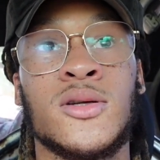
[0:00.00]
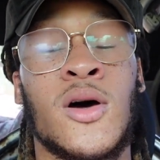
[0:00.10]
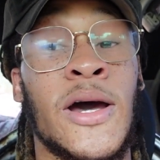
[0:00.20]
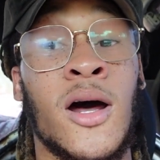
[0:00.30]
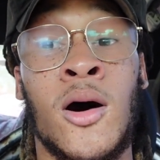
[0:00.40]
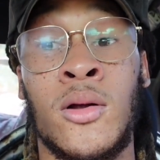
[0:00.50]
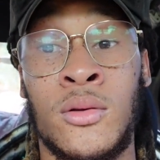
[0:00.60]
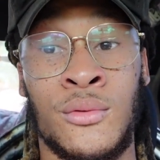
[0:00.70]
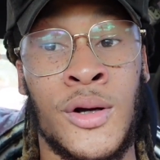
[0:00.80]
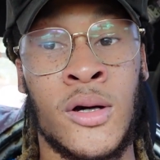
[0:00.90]
So I had all
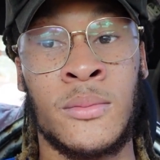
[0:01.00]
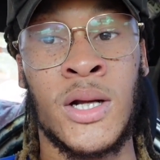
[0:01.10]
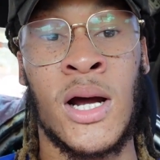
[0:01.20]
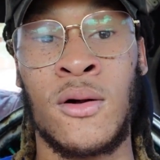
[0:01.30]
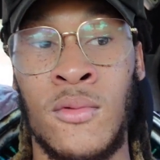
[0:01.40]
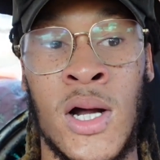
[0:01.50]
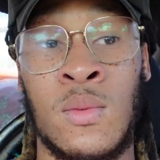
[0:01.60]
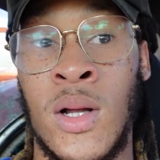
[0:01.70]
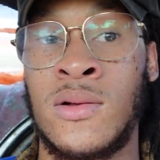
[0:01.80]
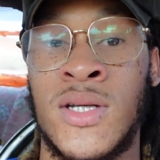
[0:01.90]
three of them that I could ride
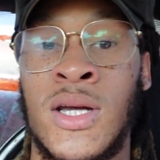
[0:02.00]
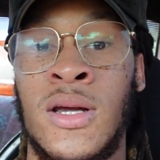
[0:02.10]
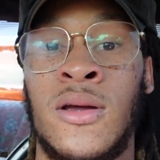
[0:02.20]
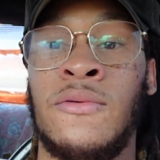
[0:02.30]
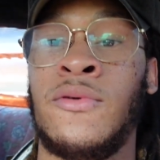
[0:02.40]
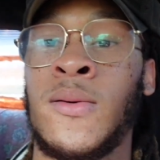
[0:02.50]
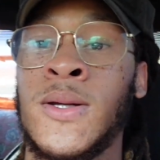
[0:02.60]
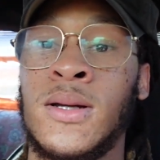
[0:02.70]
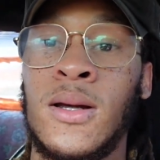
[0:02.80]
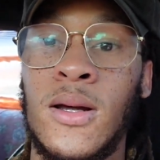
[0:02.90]
while I was a kid, you feel me?